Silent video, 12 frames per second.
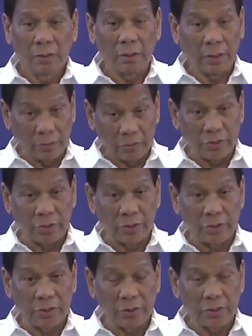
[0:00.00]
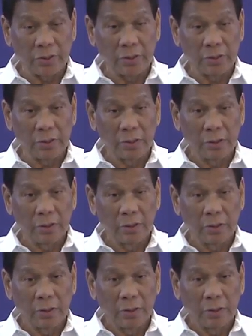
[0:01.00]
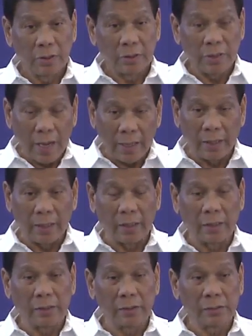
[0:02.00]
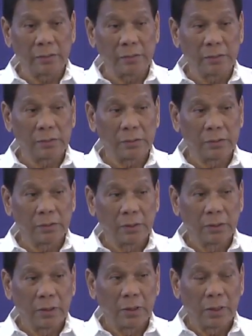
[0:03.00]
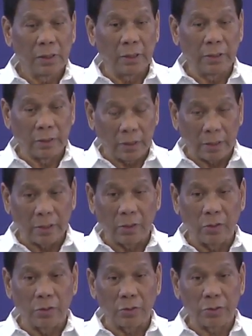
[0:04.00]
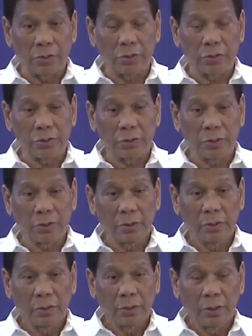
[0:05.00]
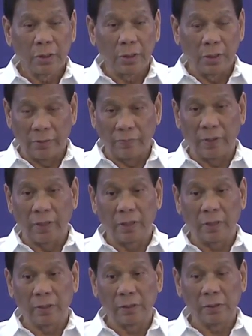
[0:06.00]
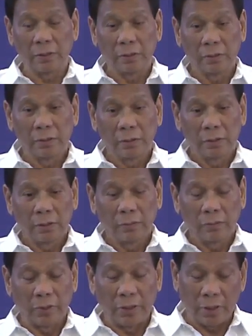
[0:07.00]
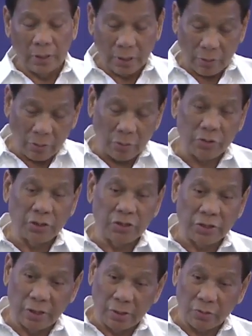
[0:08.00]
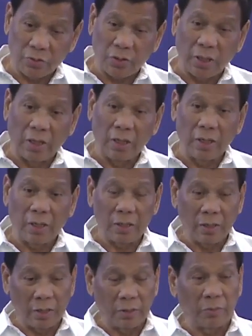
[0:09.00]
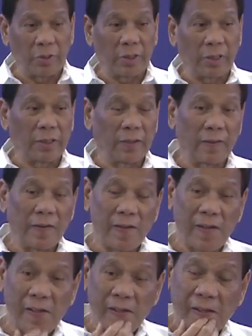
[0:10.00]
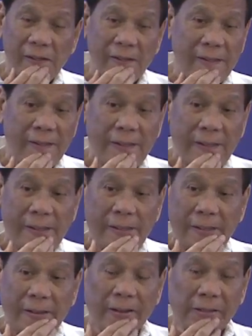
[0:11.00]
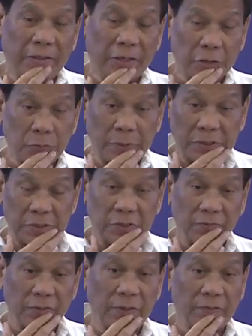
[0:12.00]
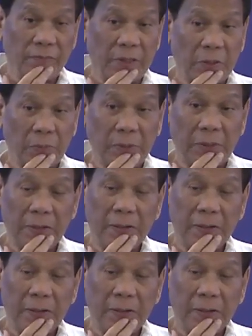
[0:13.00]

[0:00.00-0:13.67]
innocents dying and drug lords living with houses in Australia and America at the expense of their fellow men.